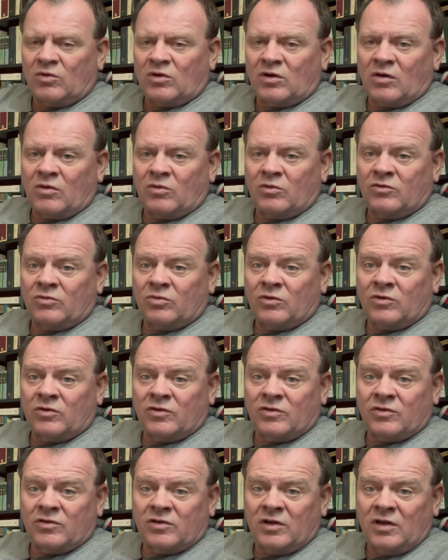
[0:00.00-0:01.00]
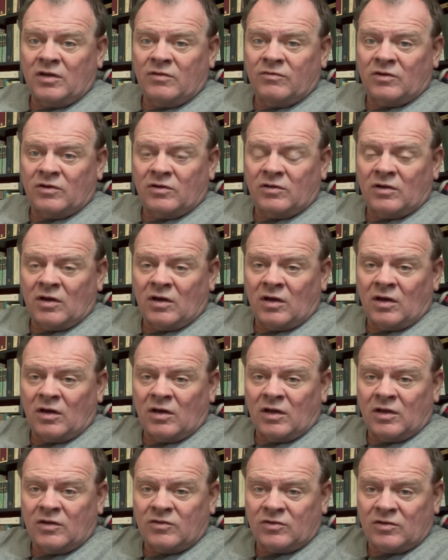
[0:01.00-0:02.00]
where I was with Steve
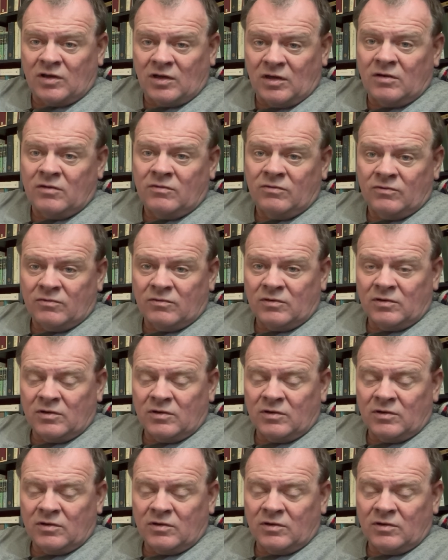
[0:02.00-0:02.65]
Donahue.